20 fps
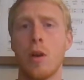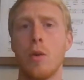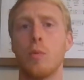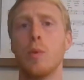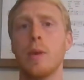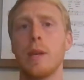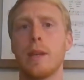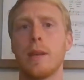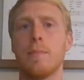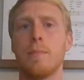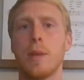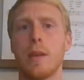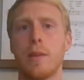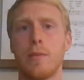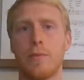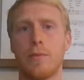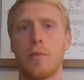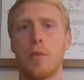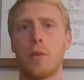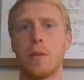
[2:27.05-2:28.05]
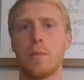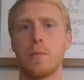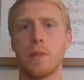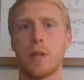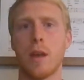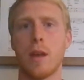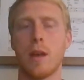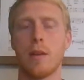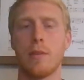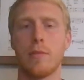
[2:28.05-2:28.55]
We can be informed
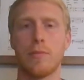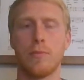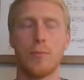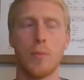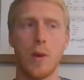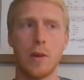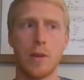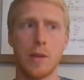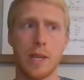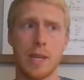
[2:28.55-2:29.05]
of, well,